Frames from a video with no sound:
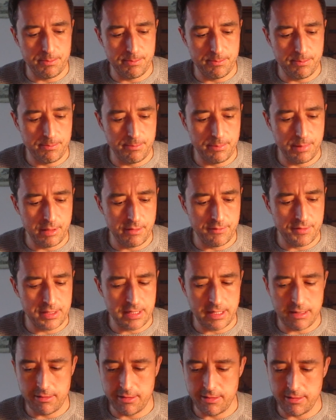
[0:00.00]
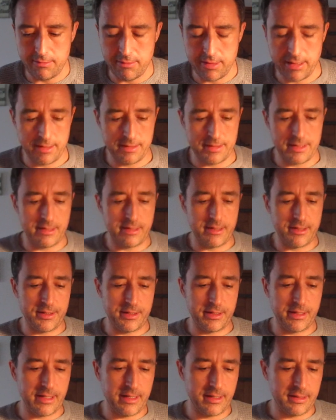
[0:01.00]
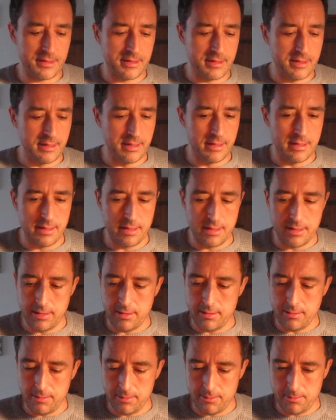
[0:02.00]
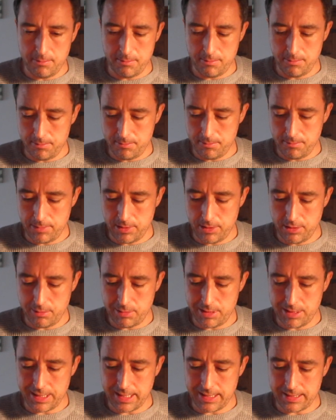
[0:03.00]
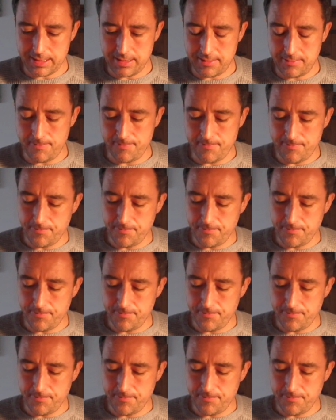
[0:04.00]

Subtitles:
Both staring at the reconciliation cards. But nobody's acting.